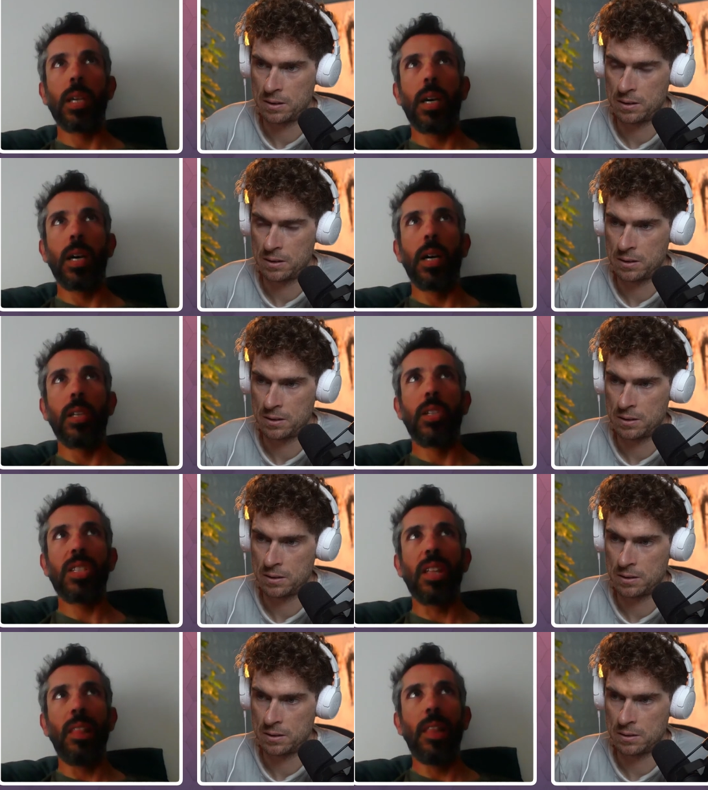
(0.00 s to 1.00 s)
Speaker 1: uh, just a
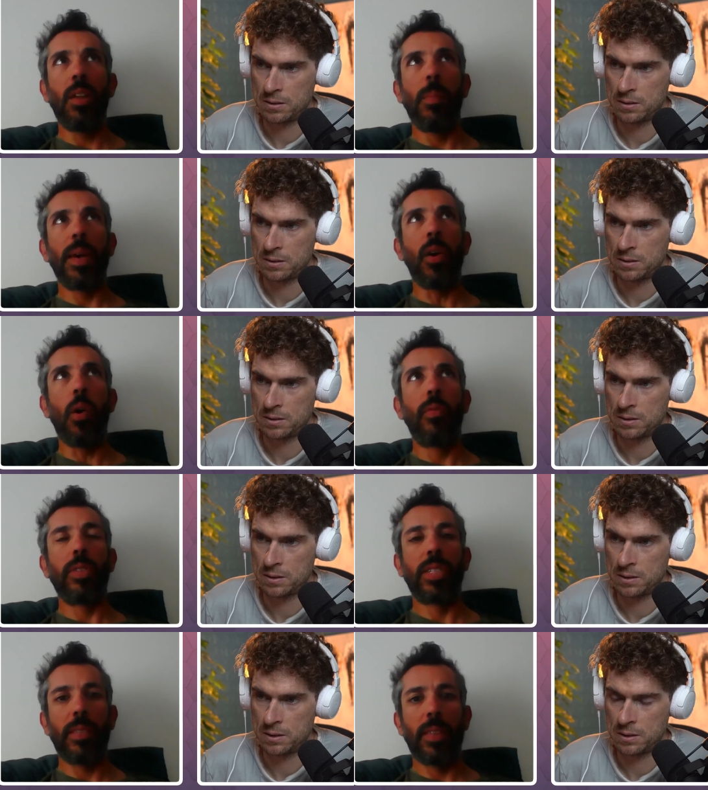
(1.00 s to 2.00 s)
little bit over
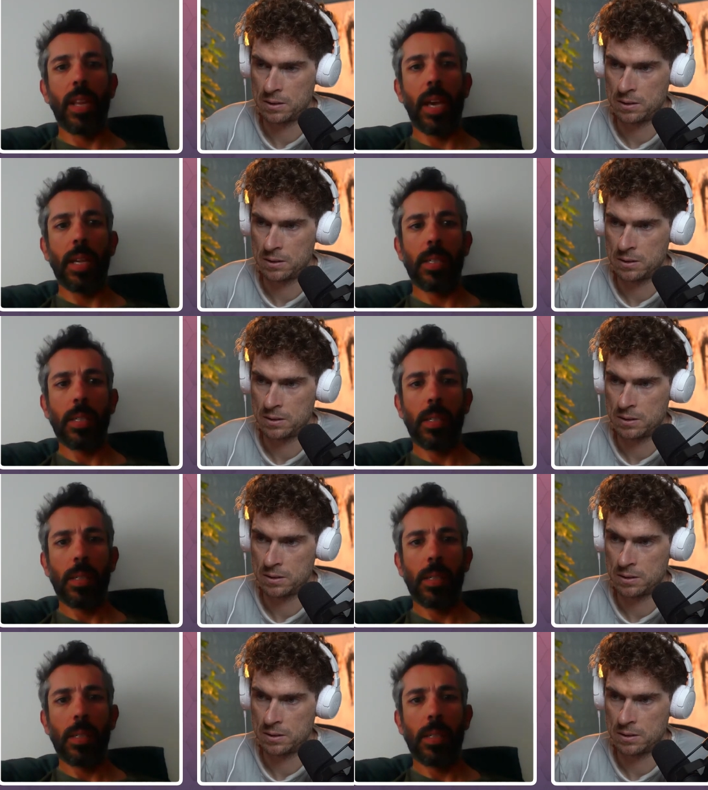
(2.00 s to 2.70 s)
seven days.